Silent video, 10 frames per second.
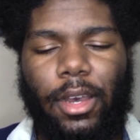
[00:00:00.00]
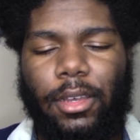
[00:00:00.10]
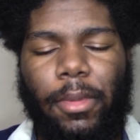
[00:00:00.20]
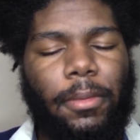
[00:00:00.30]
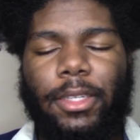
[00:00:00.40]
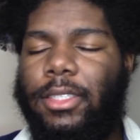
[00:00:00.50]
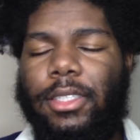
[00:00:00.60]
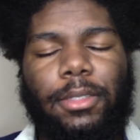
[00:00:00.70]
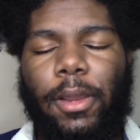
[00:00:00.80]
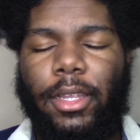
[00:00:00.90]
maybe
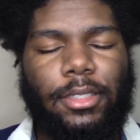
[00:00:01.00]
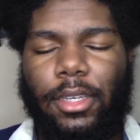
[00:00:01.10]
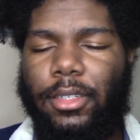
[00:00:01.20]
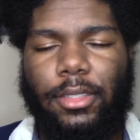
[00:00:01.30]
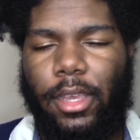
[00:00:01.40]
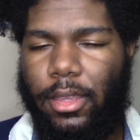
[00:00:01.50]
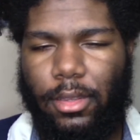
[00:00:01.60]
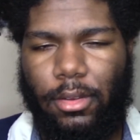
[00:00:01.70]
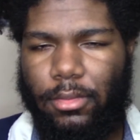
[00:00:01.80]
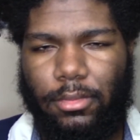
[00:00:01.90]
he probably doesn't understand, you
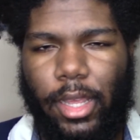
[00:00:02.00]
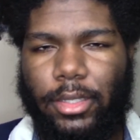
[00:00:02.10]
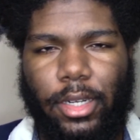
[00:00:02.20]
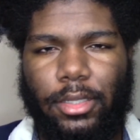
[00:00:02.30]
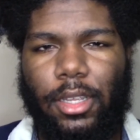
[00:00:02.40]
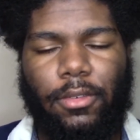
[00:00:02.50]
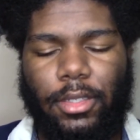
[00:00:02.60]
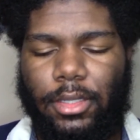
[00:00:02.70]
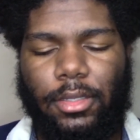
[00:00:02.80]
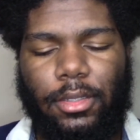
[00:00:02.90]
know, that trend stuff,
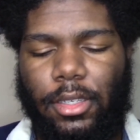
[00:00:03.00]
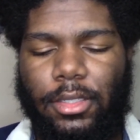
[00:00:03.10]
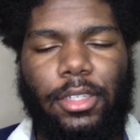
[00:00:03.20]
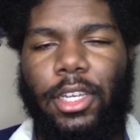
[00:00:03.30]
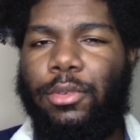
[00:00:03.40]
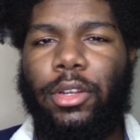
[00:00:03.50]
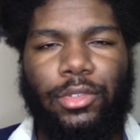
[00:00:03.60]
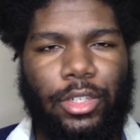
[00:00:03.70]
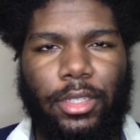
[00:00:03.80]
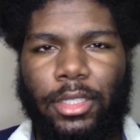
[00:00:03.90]
because he works with dreads.